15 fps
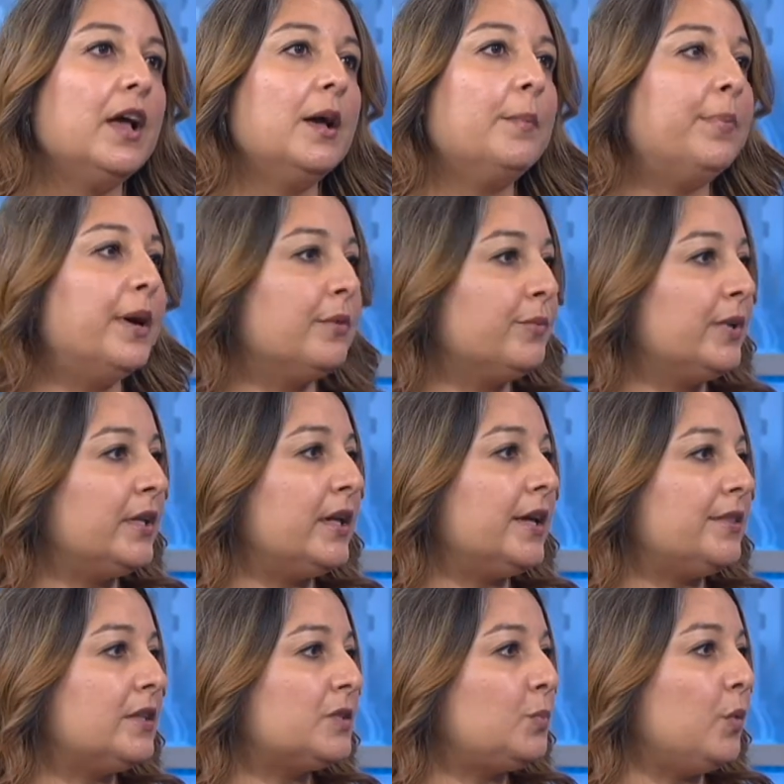but really
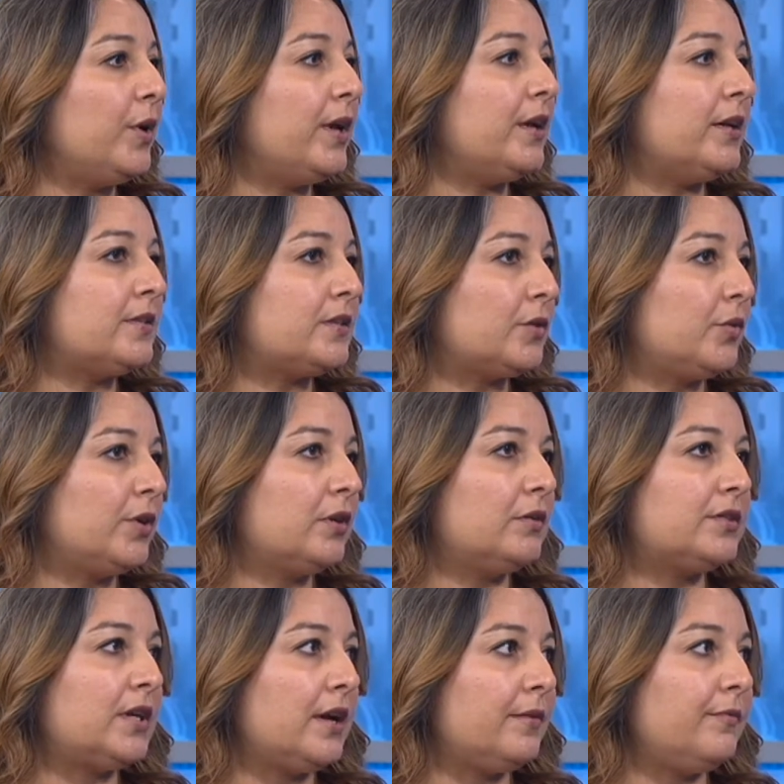at this point it's a critical
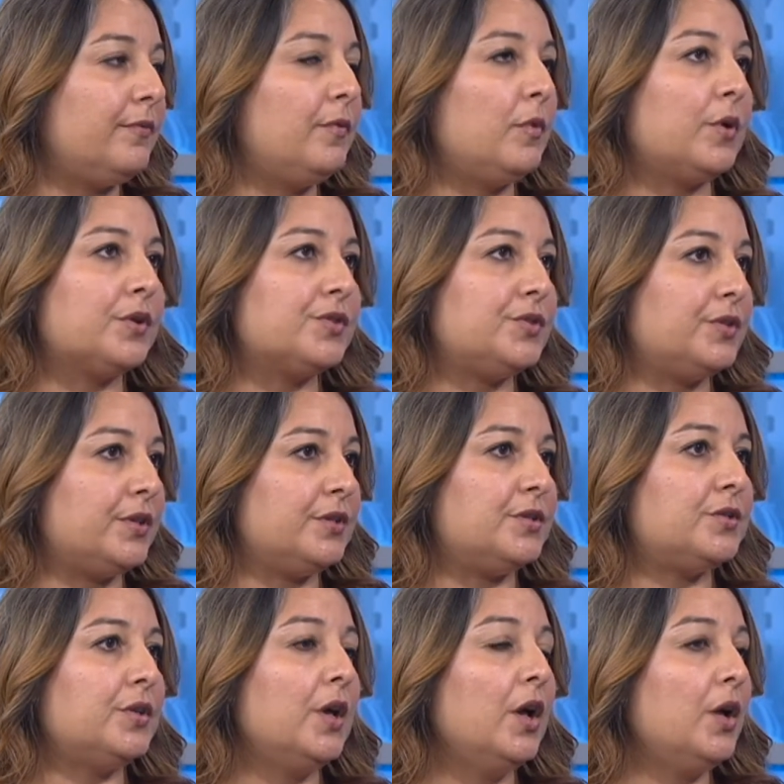time for
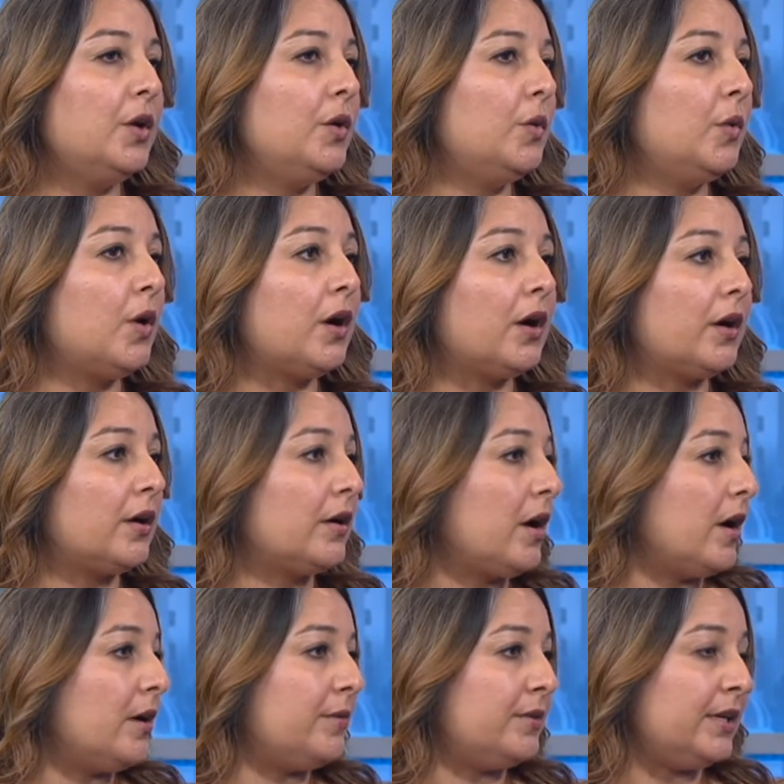students who
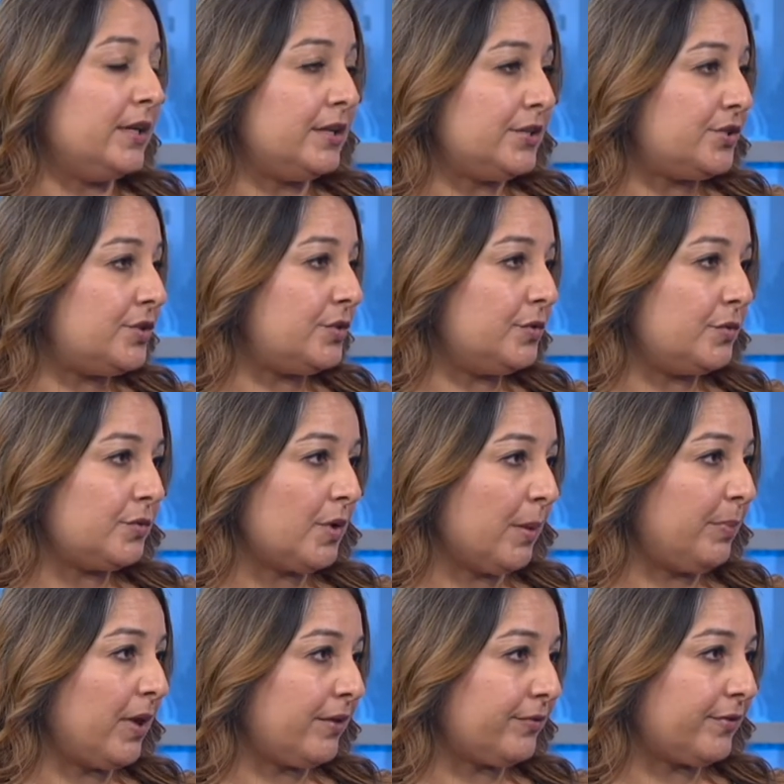are needing to
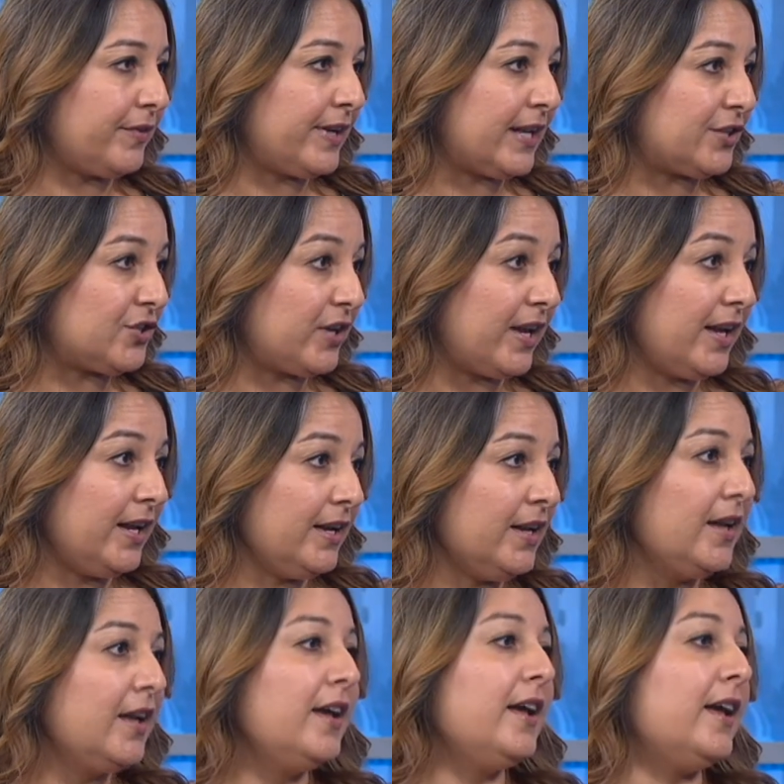apply for financial aid,
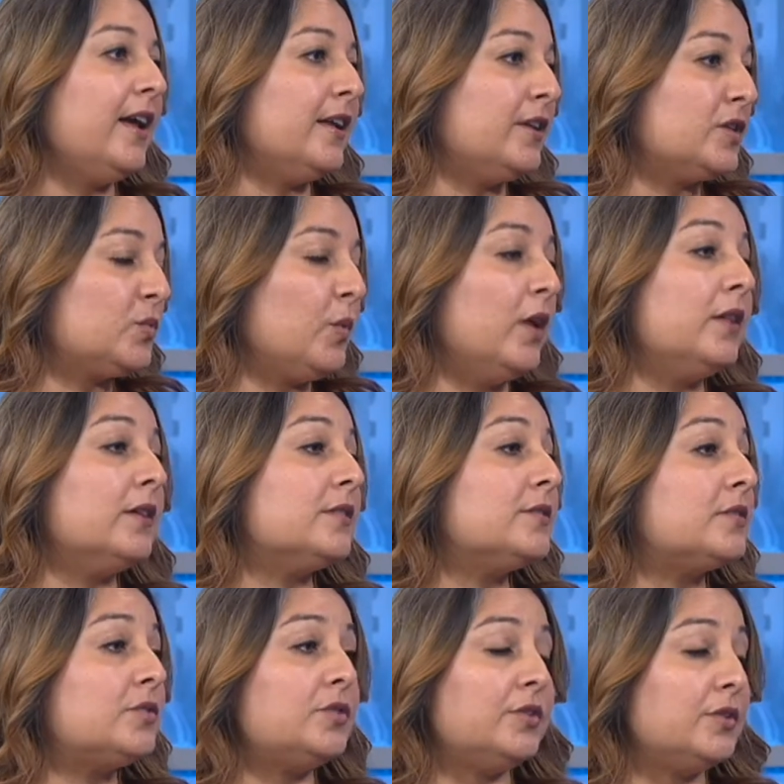and as well as
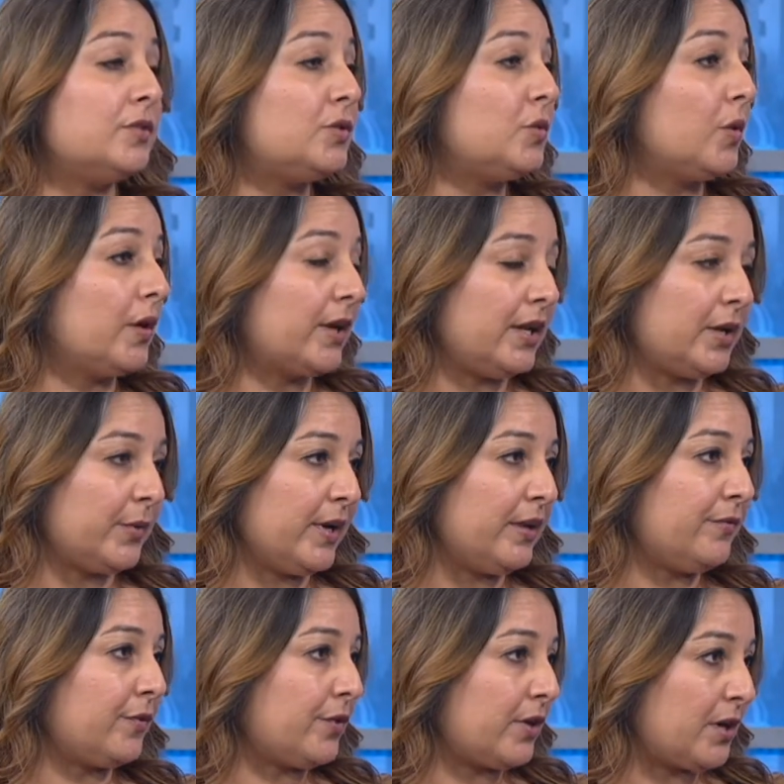students who are getting ready
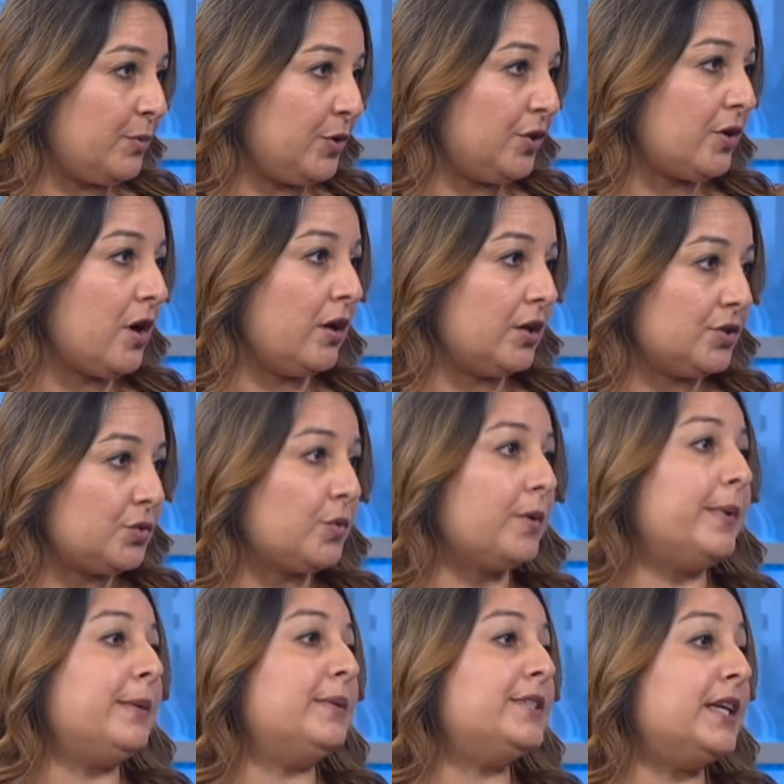for the community college, who are
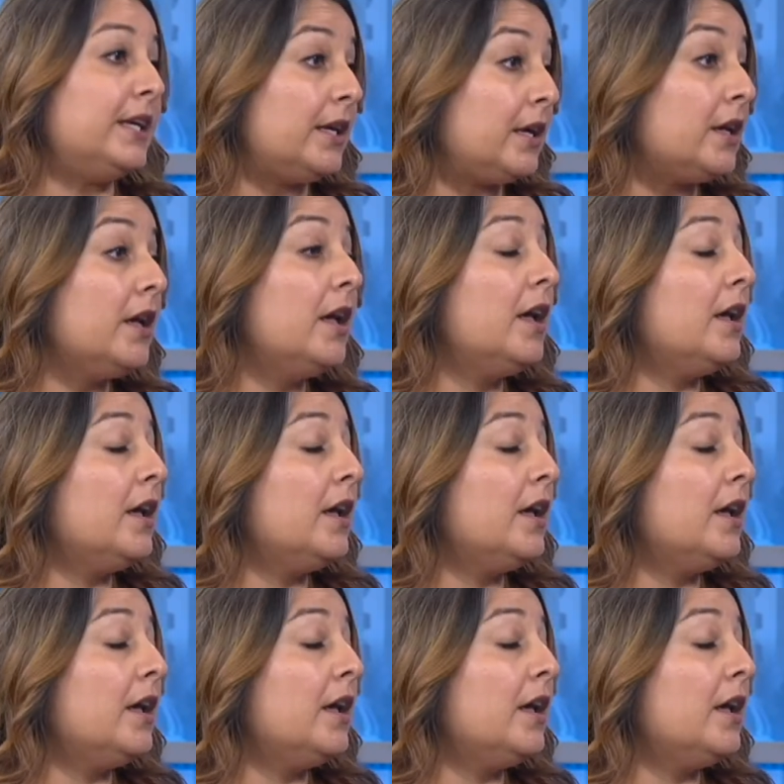maybe taking,